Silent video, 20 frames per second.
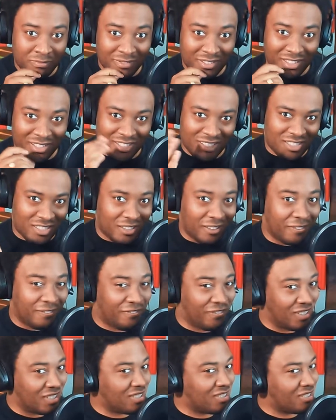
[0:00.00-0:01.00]
it's,
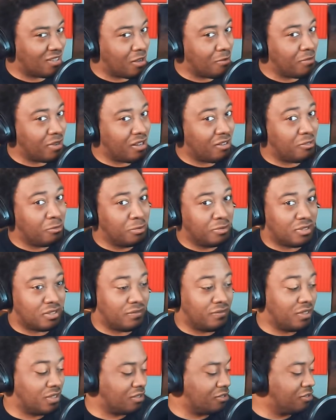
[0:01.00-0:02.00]
if it's coming out, I hope it's
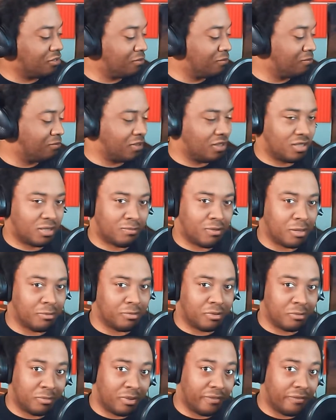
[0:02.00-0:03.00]
physical, but it's probably
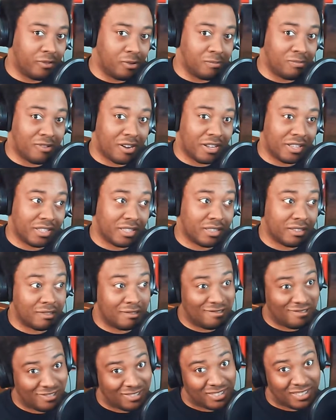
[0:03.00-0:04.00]
gonna be full price.
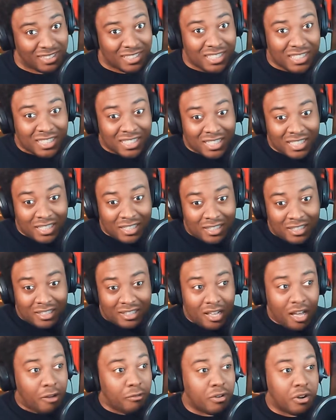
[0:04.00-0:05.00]
So.
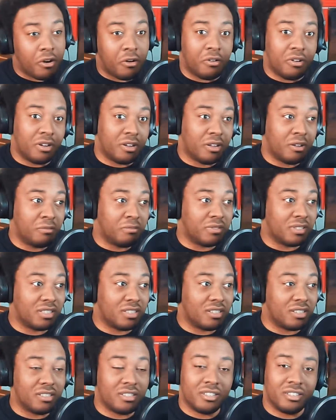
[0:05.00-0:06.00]
I don't know. But
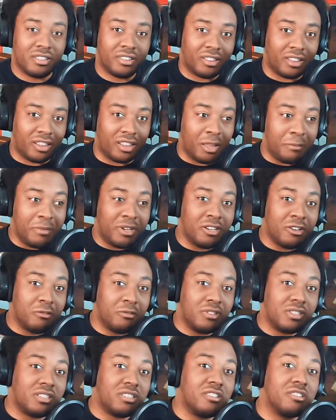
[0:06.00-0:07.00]
uh, let me know
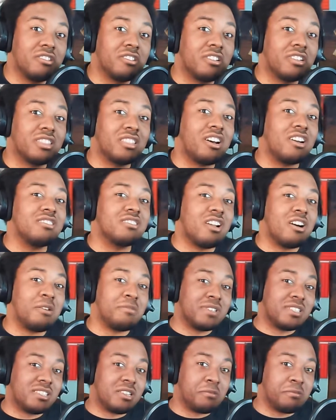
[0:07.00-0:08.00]
in your thoughts,
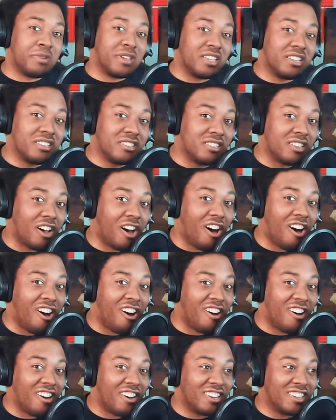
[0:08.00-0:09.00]
comments, and opinions
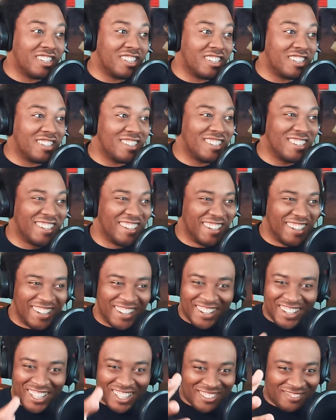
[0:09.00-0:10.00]
on uh,
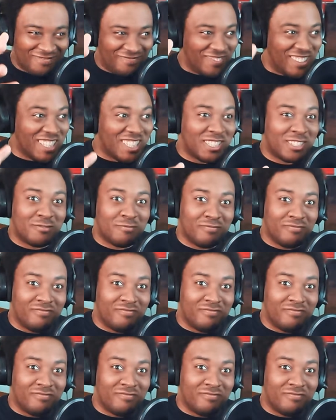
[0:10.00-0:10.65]
this